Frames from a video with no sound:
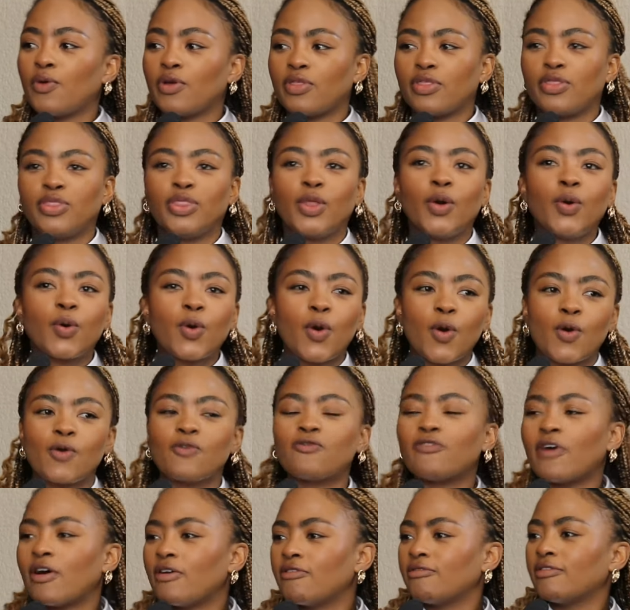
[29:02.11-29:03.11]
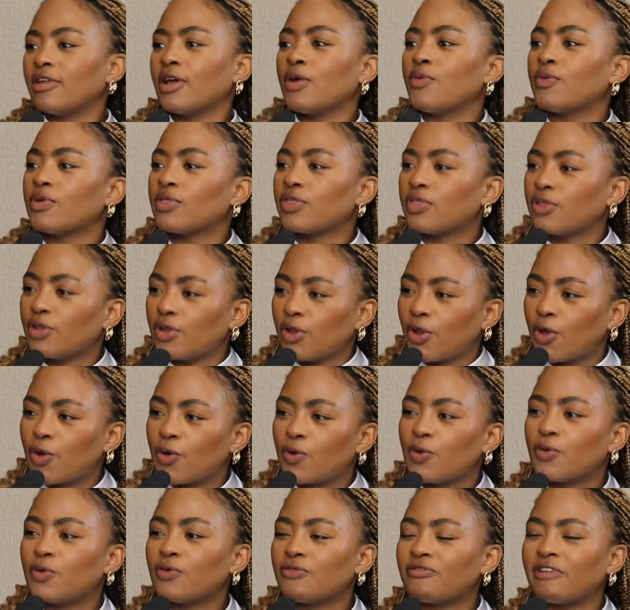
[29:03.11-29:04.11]
with no co-founder with
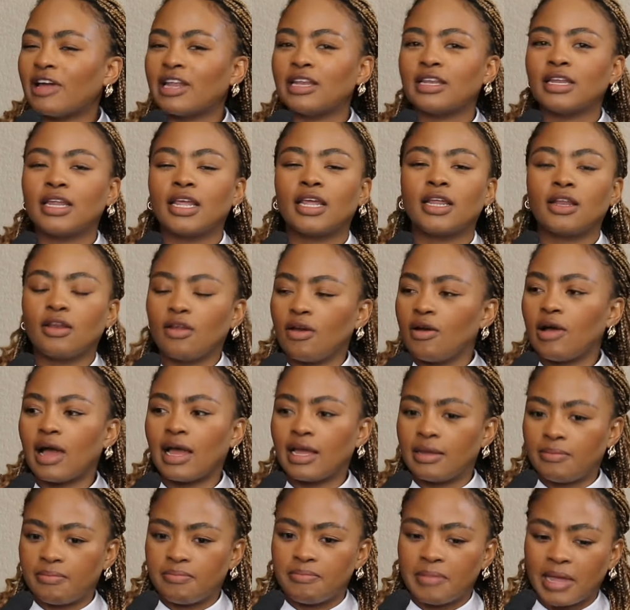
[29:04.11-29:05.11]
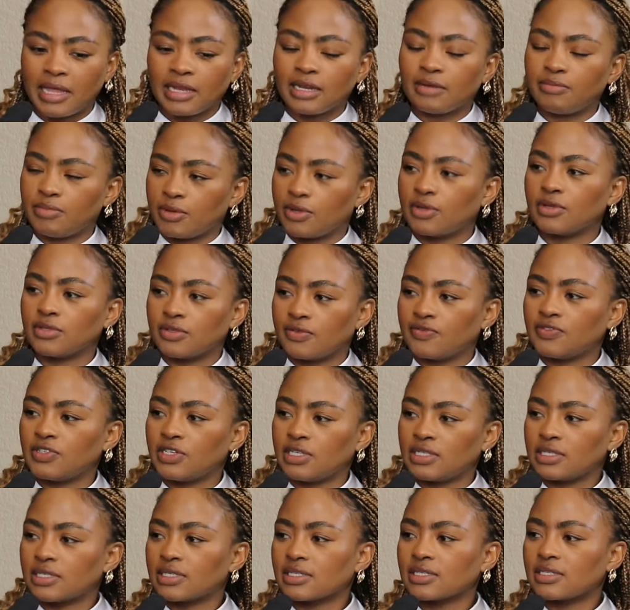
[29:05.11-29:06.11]
no yes. funding no i made it because of
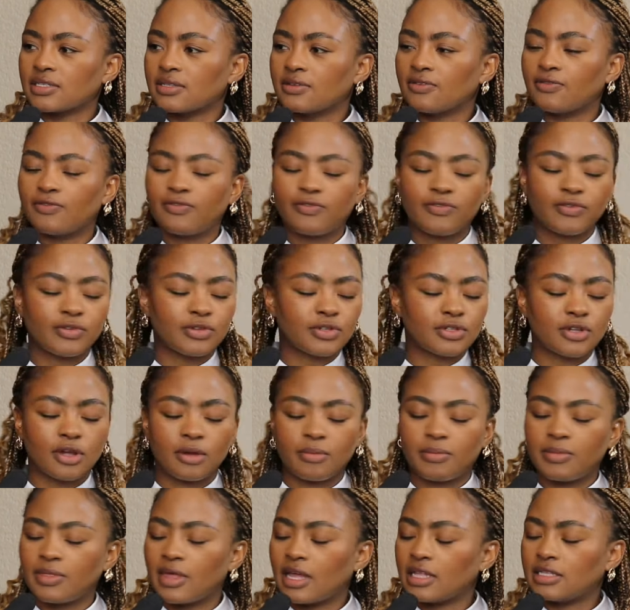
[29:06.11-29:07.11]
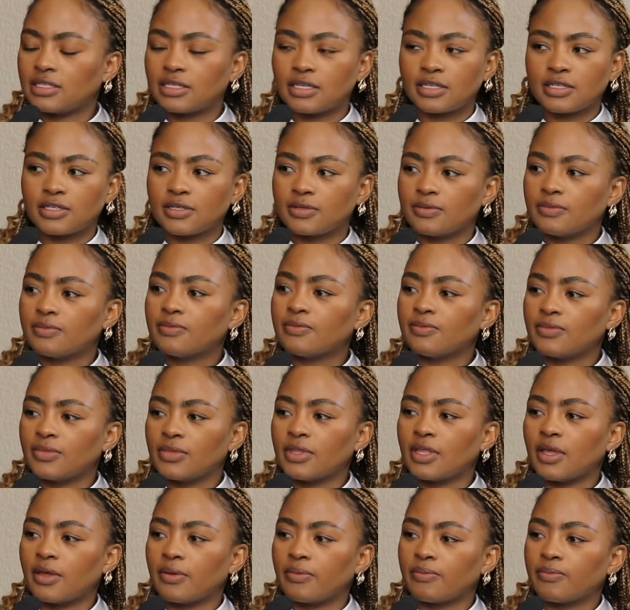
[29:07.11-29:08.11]
jesus of, of jesus full stop that's amen, it amen
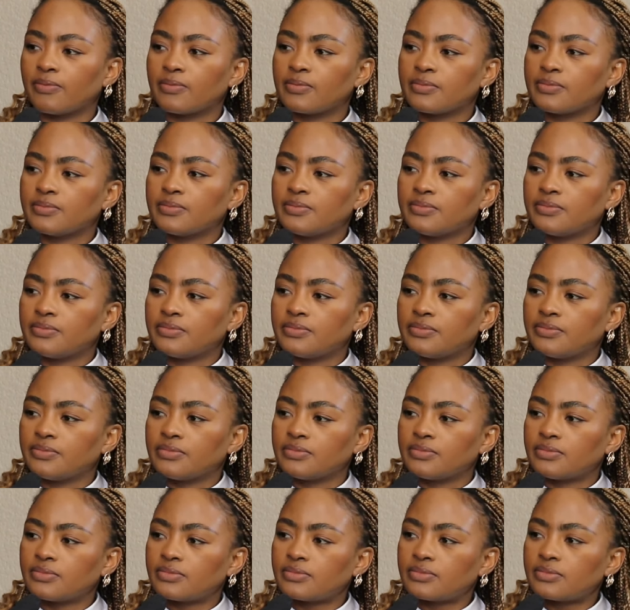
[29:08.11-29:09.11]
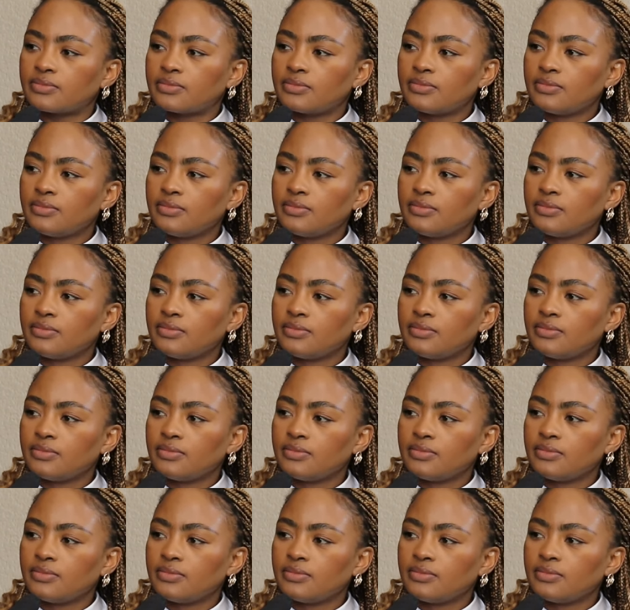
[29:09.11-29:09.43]
yeah um, what